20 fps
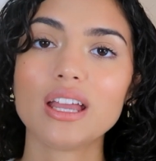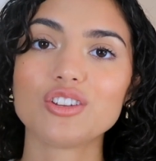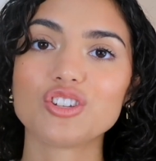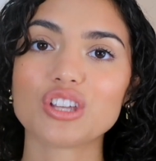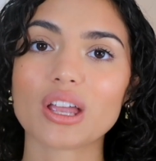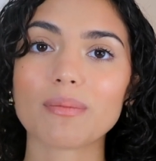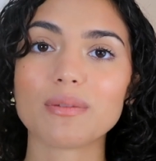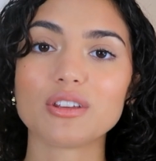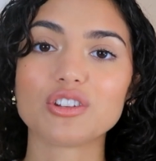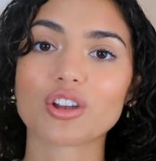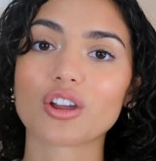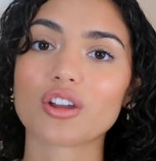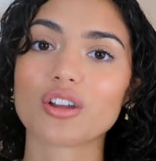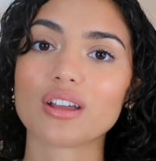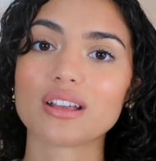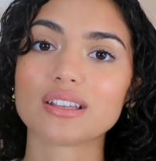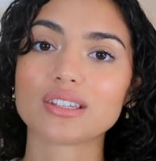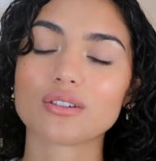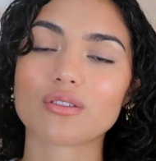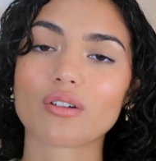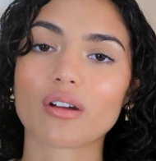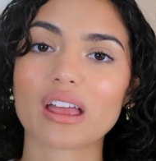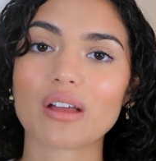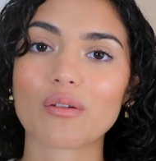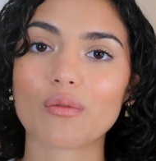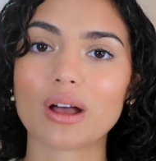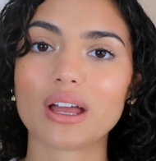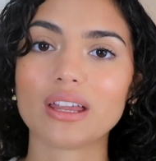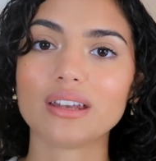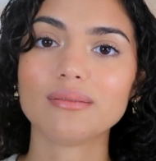Jamie Jo is a
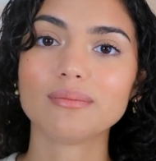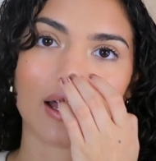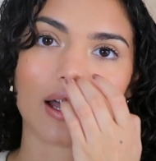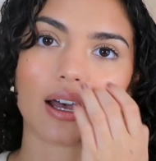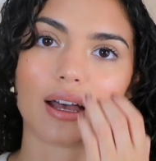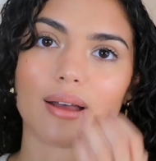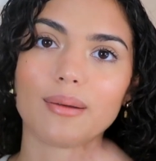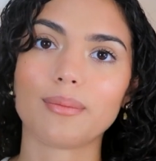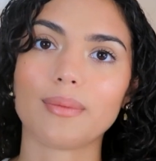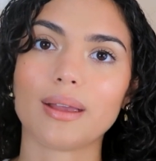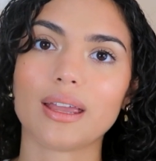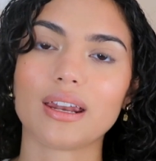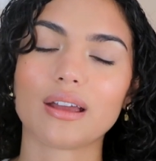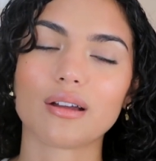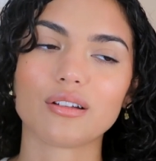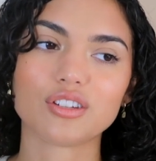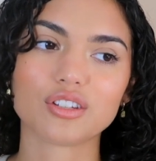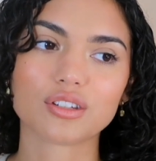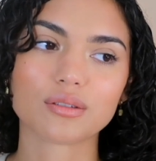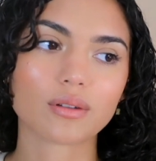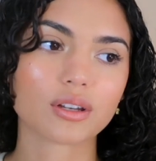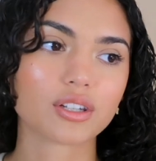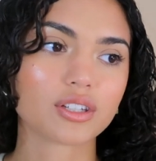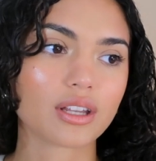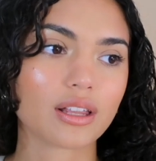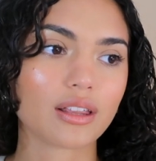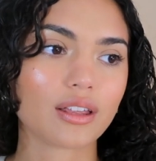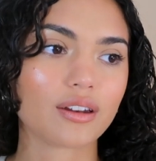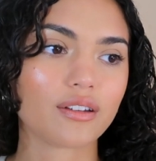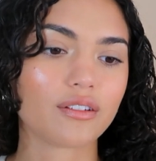great one, and I just watched
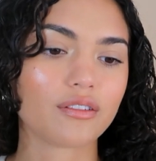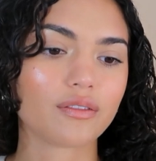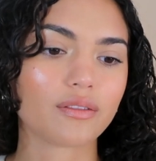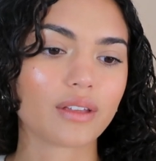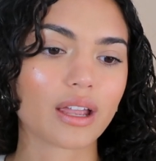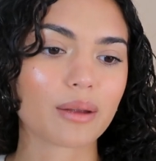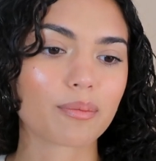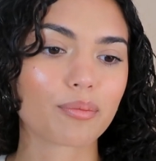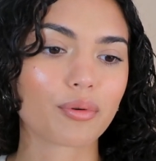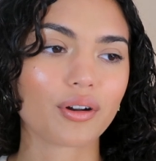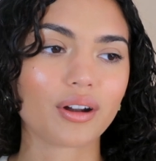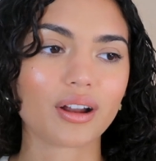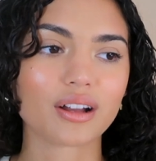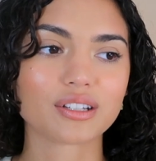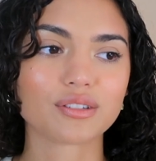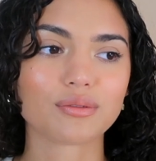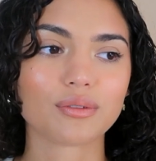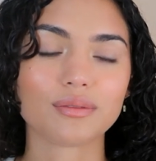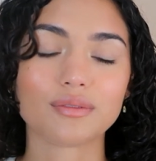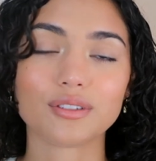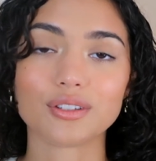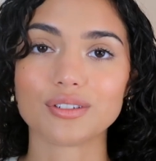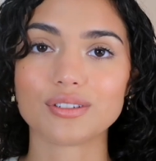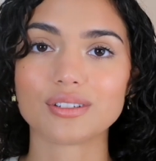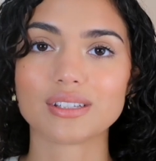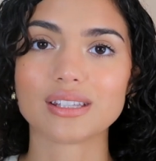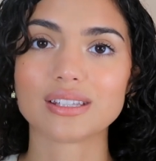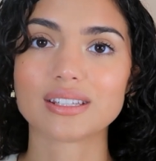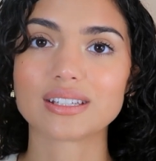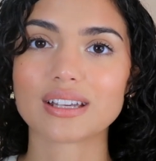a lot of like product
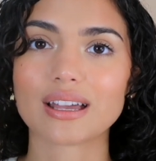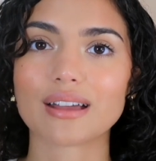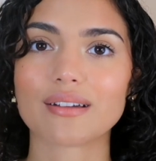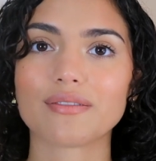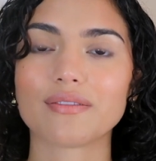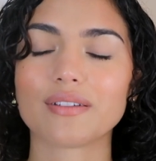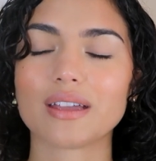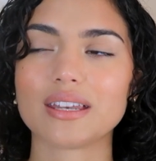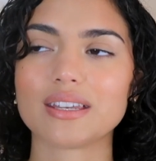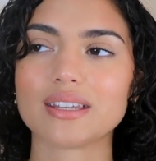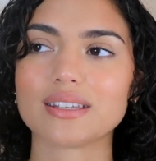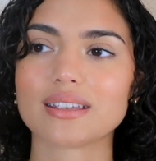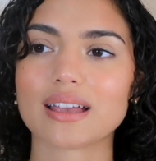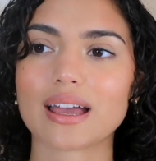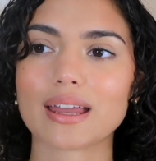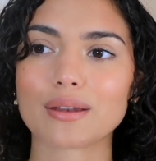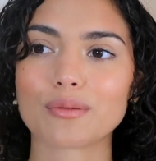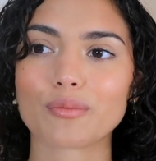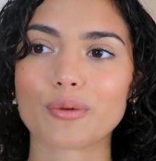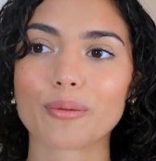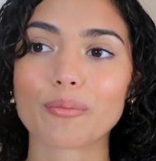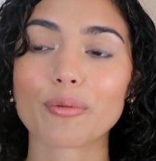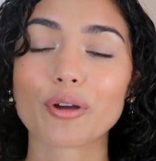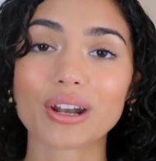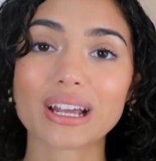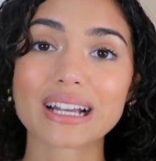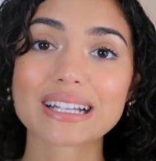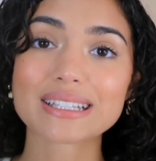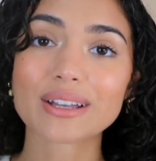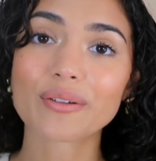reviews and stuff and decided what
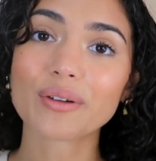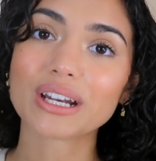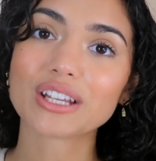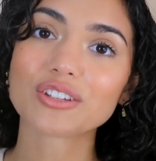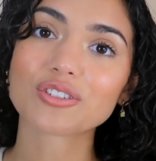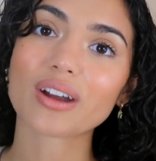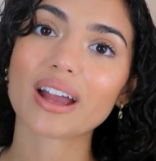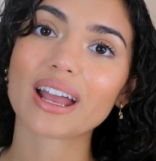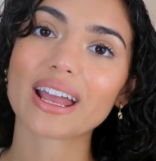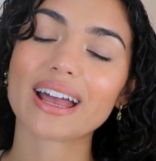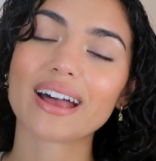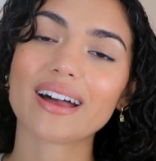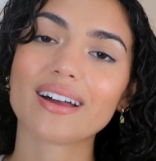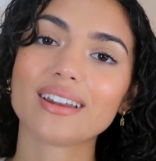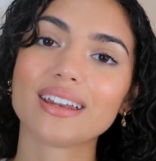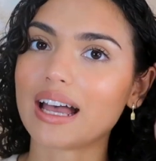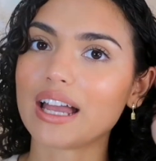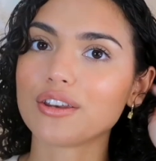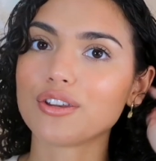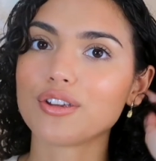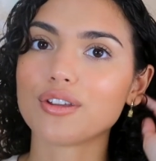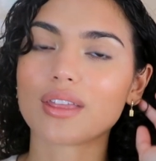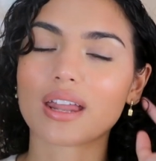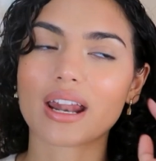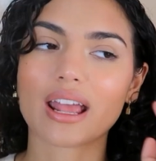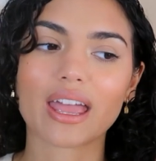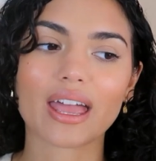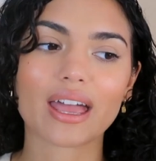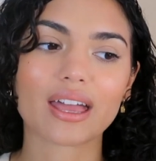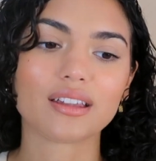products I want to try out. I knew that
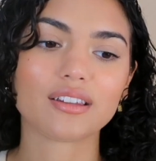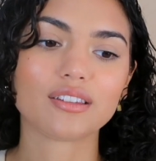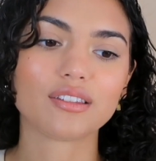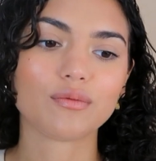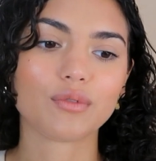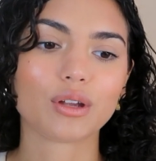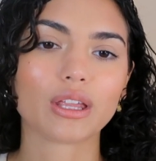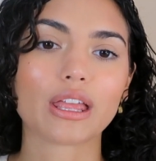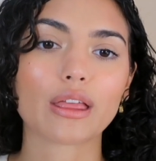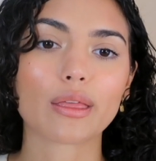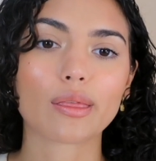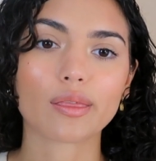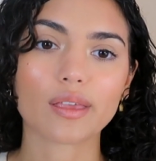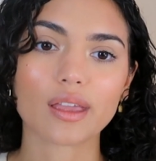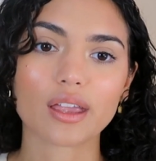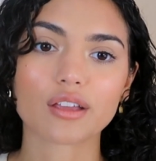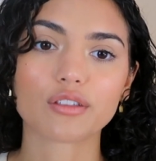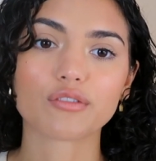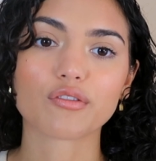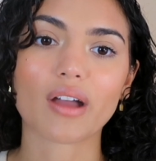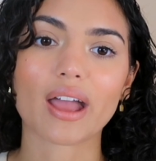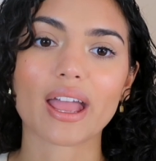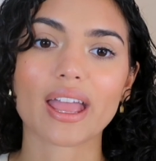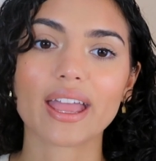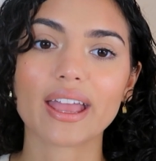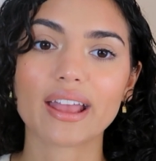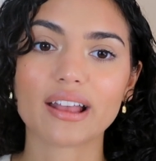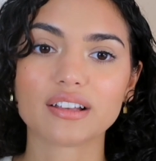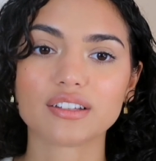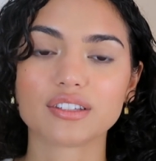I had really thick dry
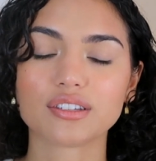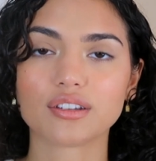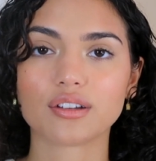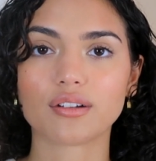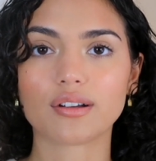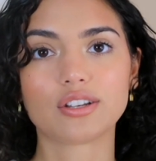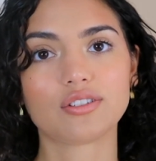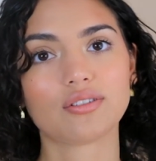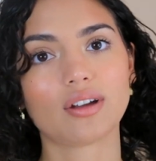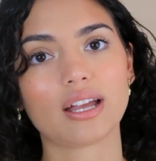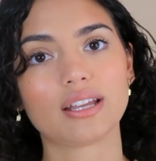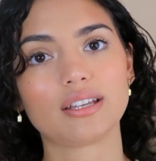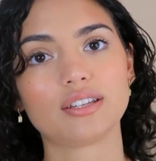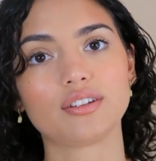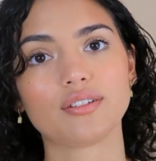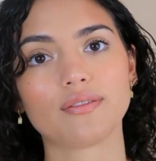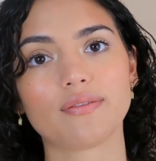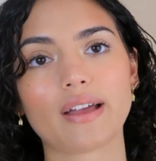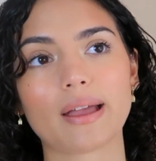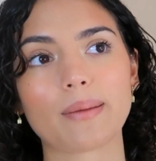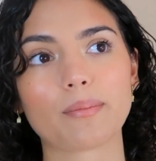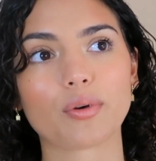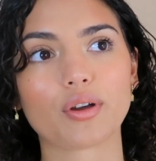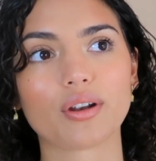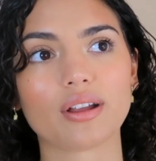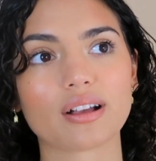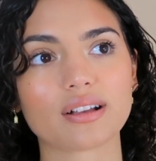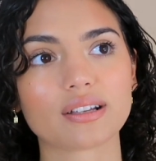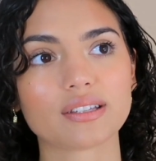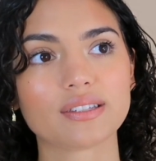hair, so I tried to find
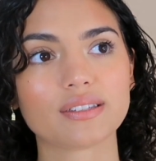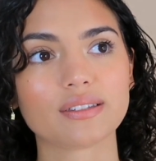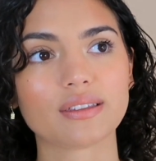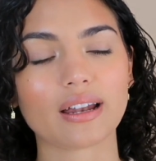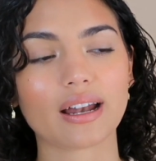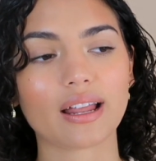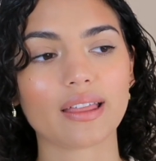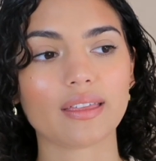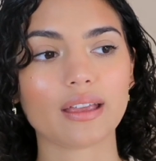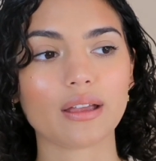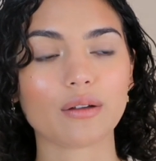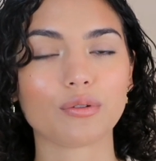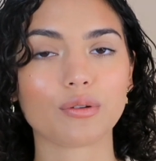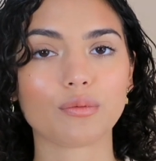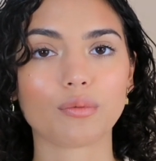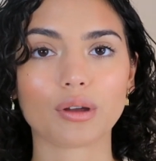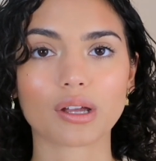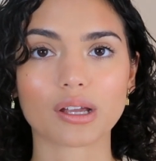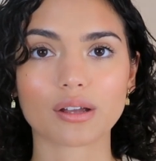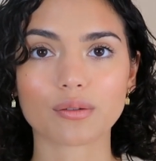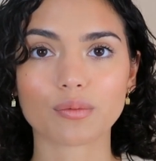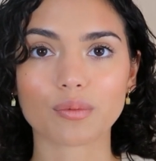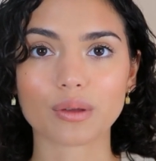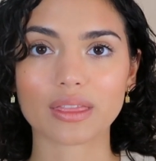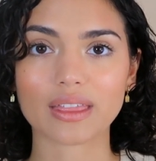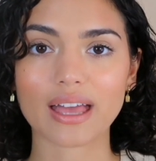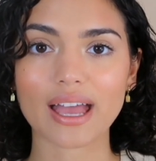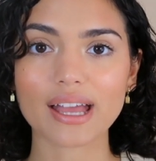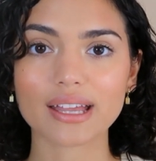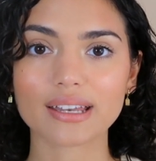products that I think would work
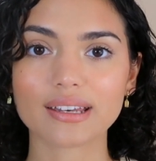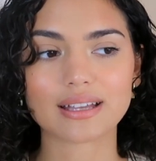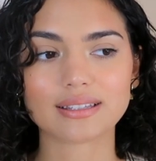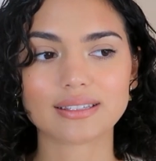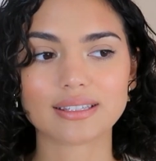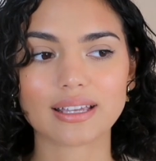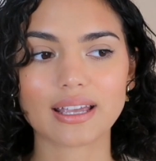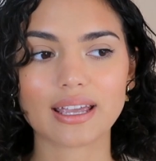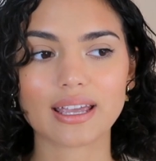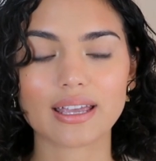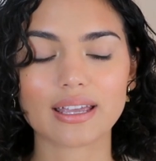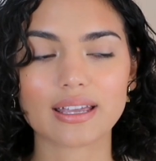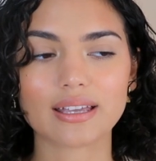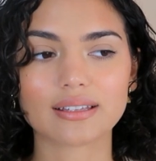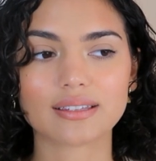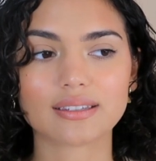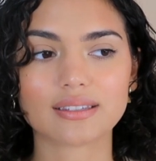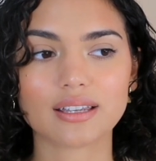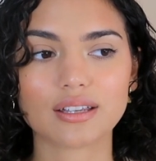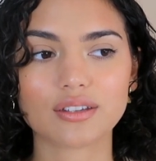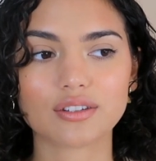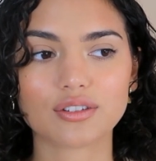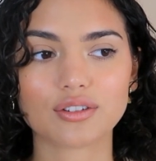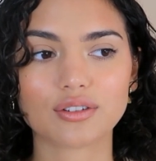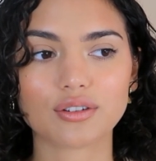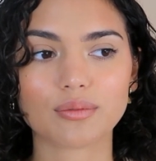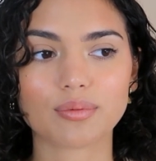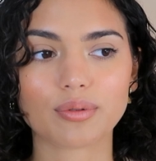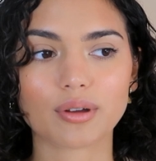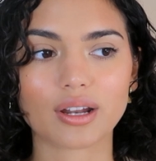with that. I'd say stick
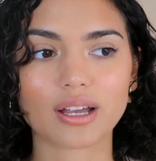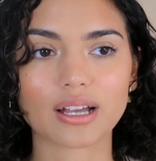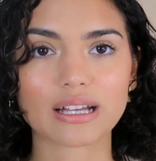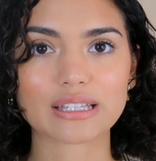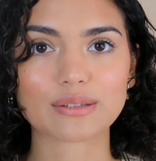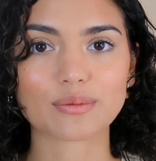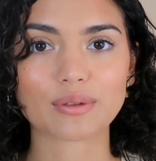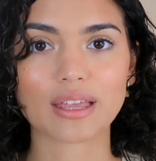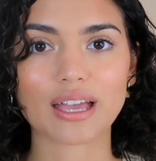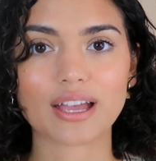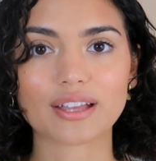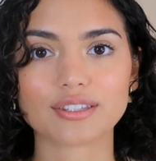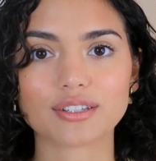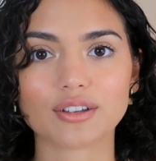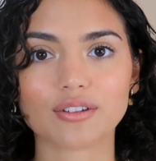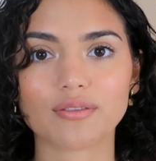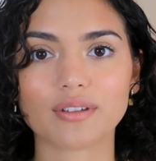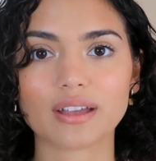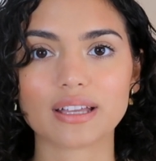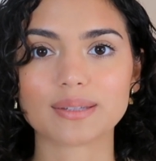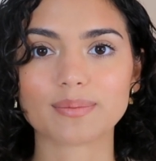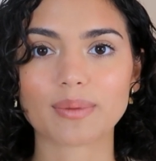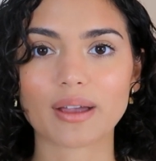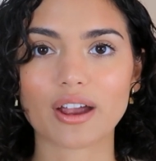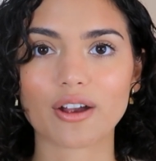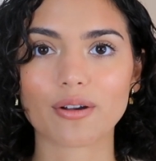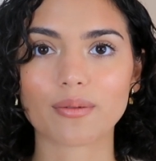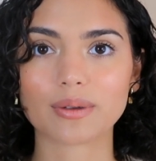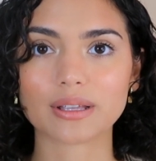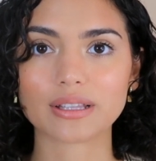to products without sulfates,
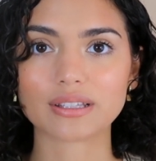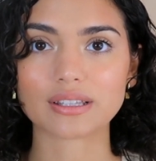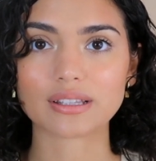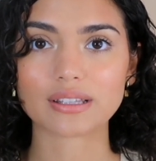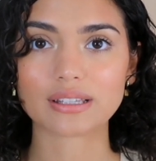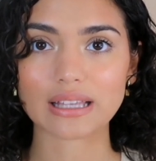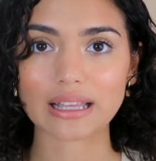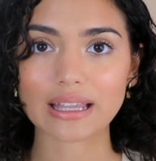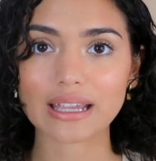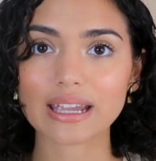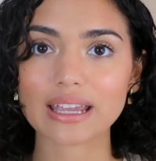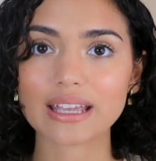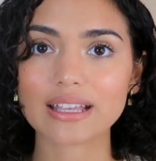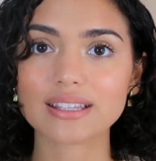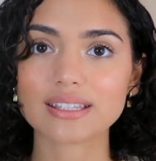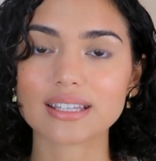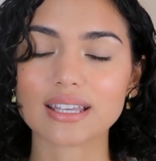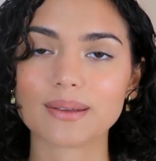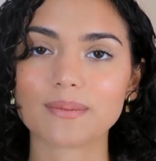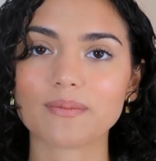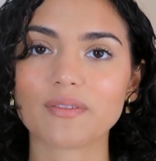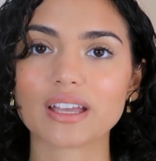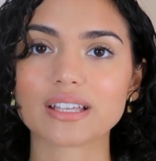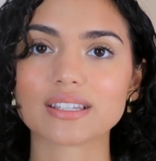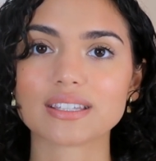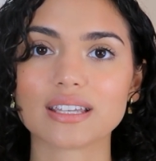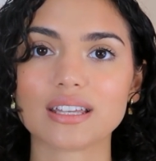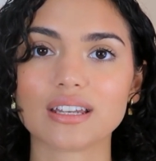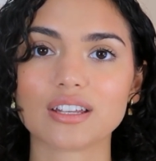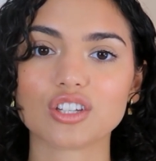parabens and silicones, and
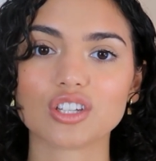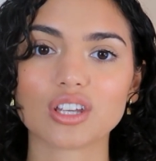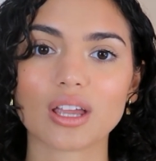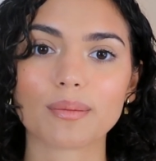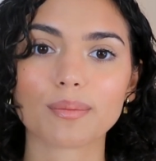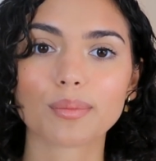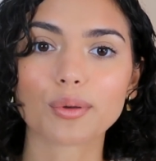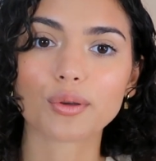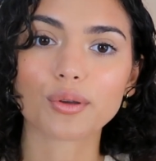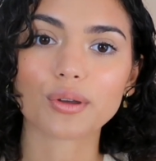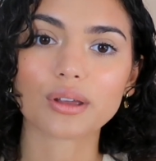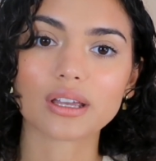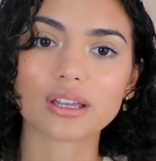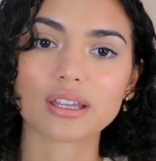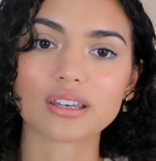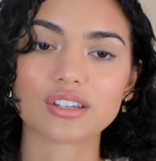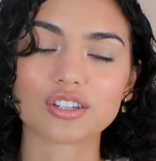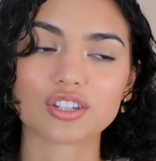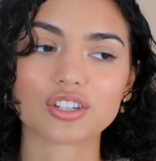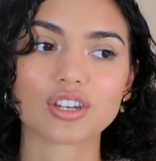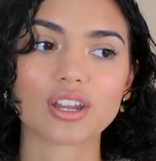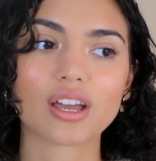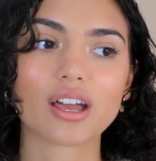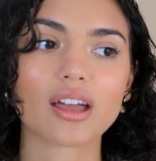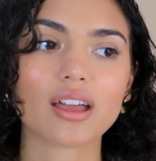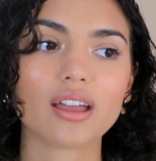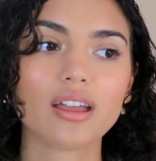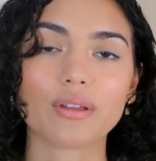invest in a shampoo and conditioner.